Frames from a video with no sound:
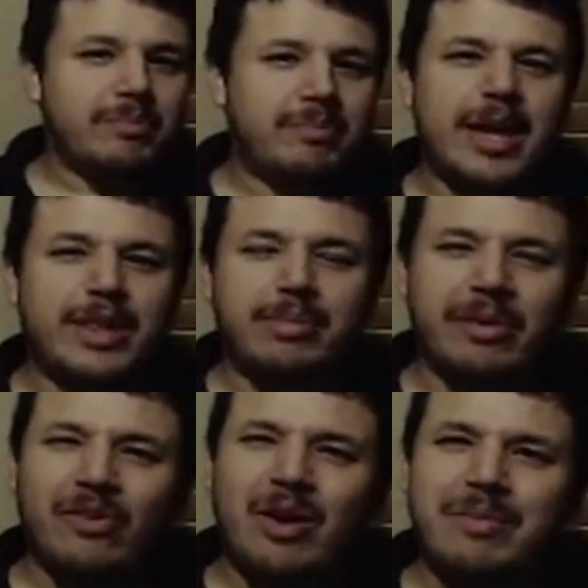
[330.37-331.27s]
But the
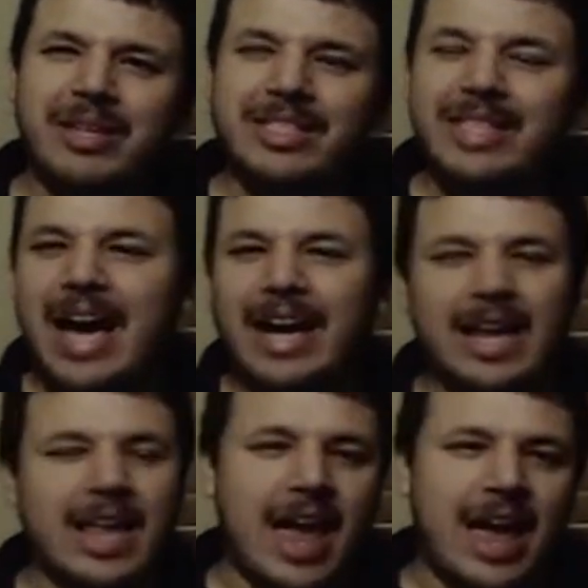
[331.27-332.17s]
performance
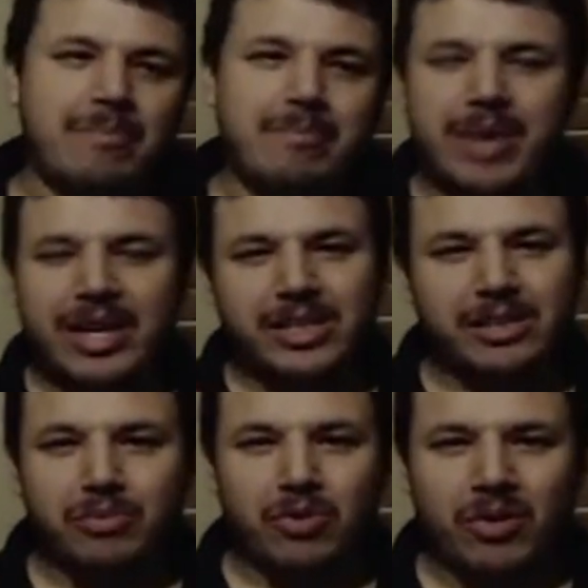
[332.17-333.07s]
added a
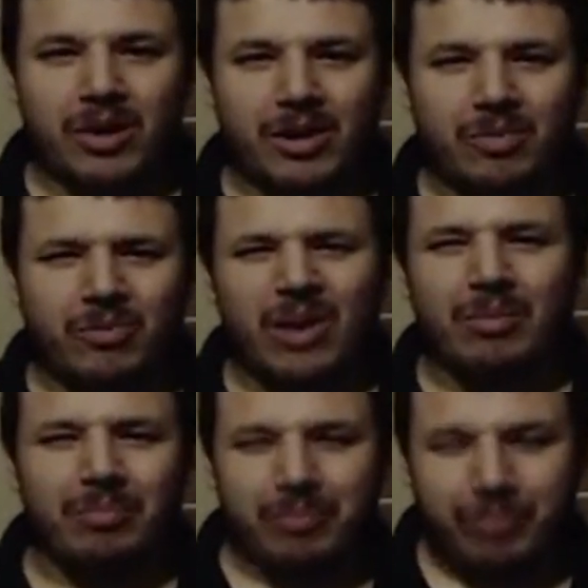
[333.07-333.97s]
bit more,
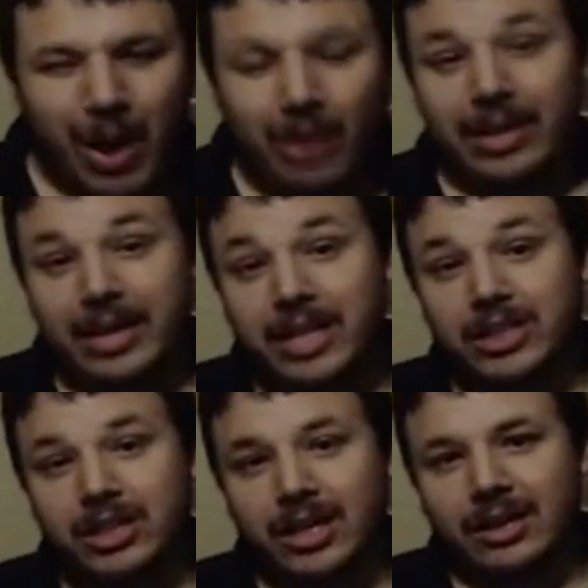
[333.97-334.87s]
well,
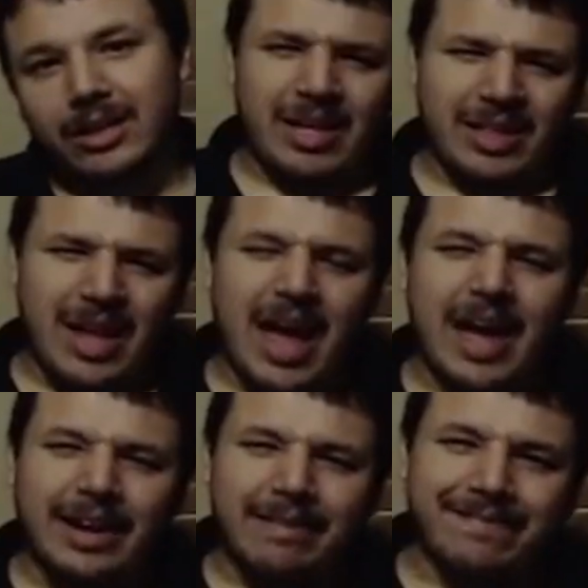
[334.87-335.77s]
Polynesia. They
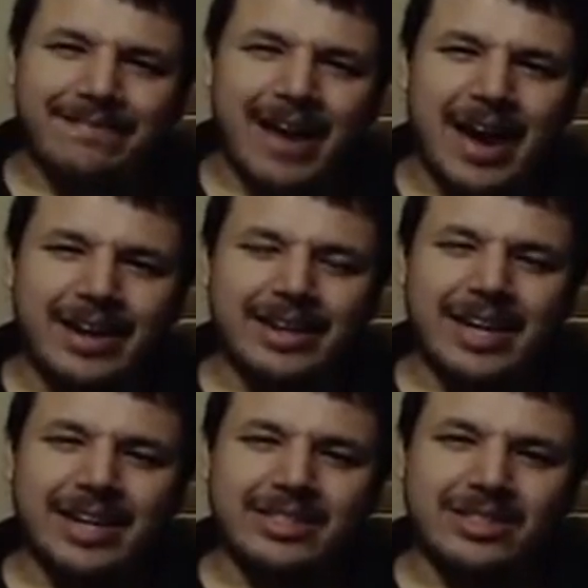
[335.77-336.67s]
added fire
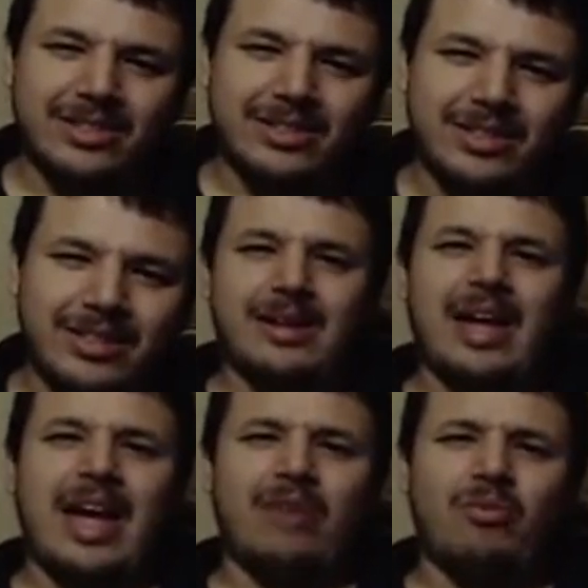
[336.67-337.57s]
dancers.
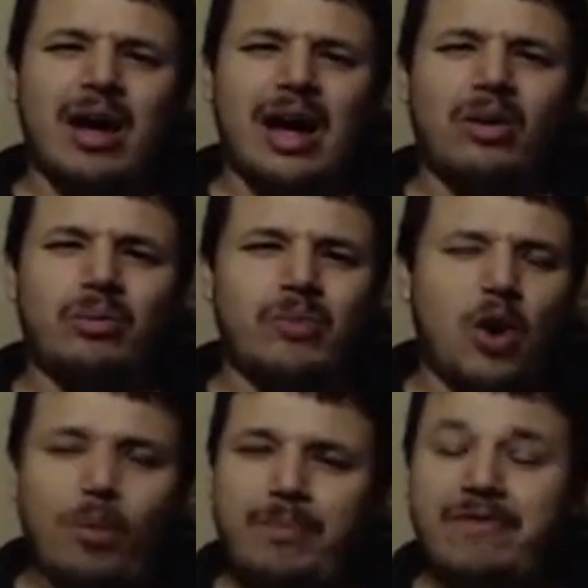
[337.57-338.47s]
And while
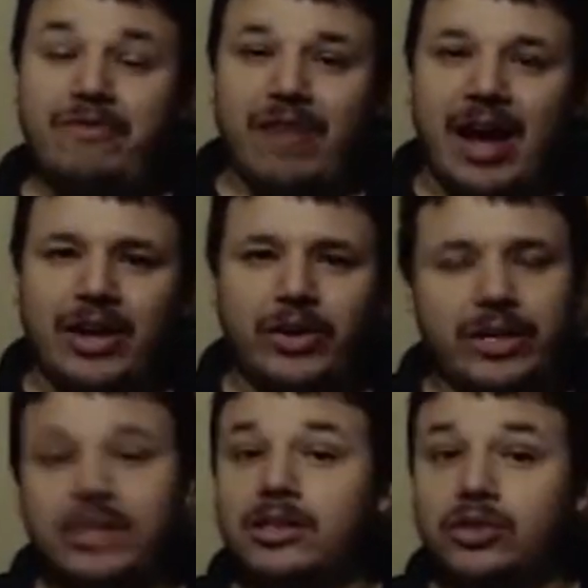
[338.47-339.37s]
open fire
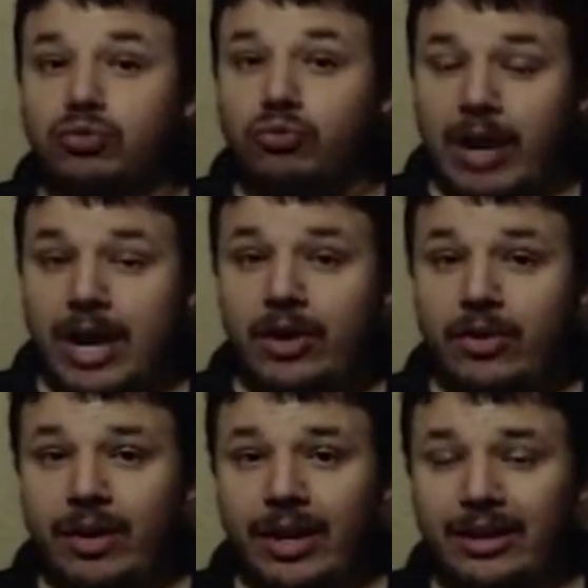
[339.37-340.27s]
isn't
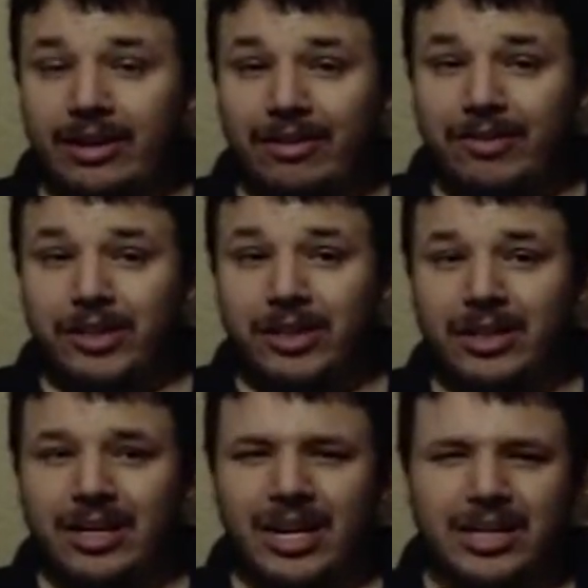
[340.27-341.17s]
rare in
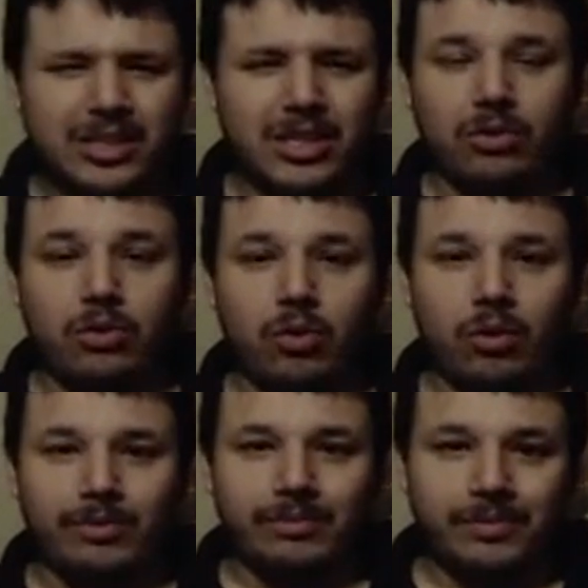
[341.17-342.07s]
Eurovision, it's still
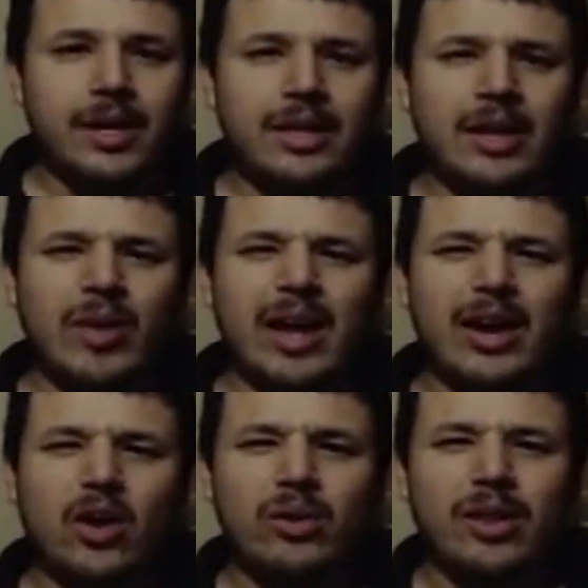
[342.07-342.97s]
cool. Then we
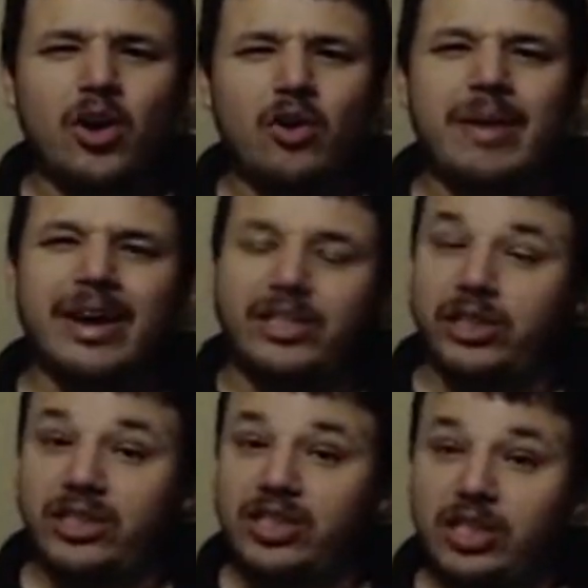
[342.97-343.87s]
got Oklahoma, and
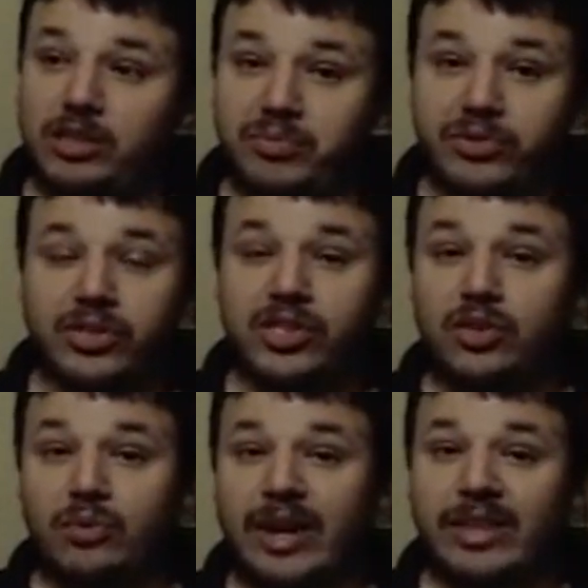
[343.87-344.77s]
she sports
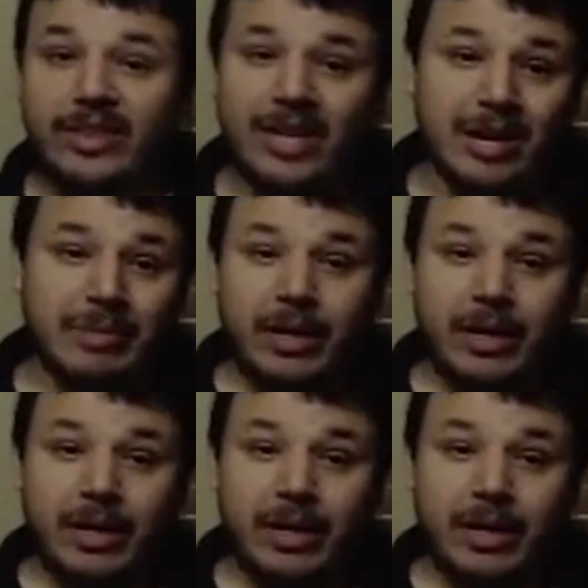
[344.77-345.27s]
the red theme,